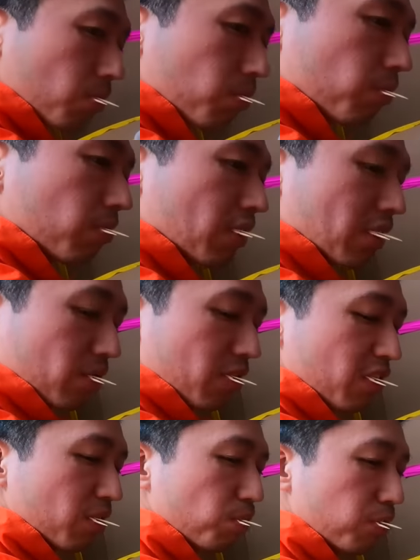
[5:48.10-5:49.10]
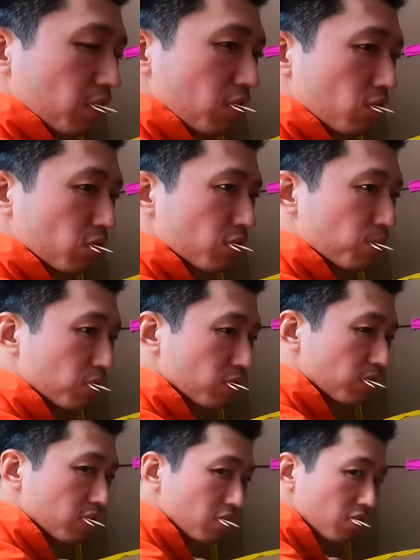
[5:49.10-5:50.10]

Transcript: to get hurt? I've got the bullet holes to prove it.